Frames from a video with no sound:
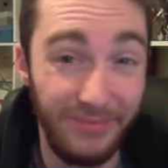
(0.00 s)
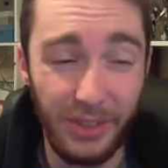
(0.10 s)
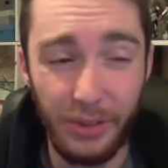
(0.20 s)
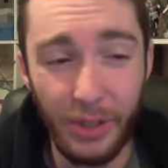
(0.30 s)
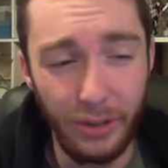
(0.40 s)

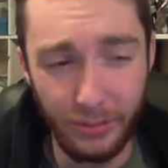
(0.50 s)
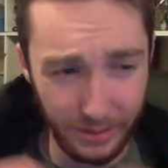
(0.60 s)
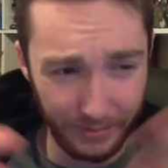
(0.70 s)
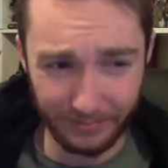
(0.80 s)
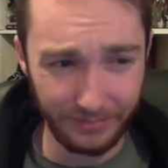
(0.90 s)
Who
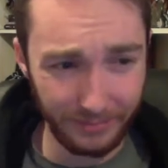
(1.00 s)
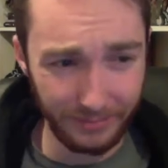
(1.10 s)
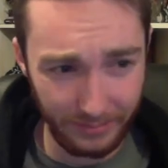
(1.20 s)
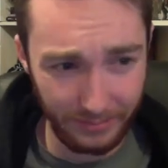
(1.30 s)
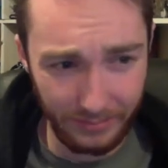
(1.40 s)
knows
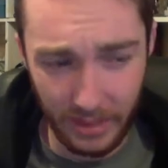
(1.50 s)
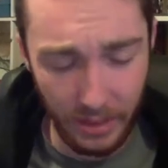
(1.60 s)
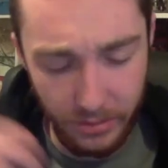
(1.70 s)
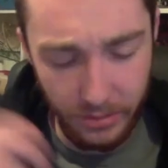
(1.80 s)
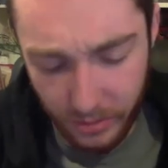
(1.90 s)

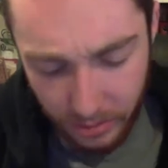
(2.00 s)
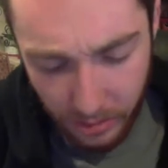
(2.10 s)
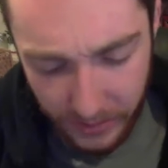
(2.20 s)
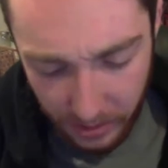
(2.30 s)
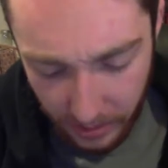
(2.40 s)
who's doing the
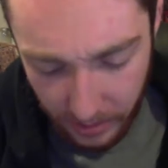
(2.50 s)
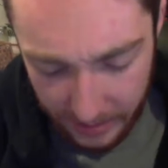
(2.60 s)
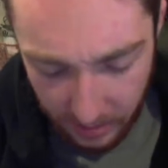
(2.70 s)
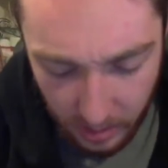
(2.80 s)
review right now?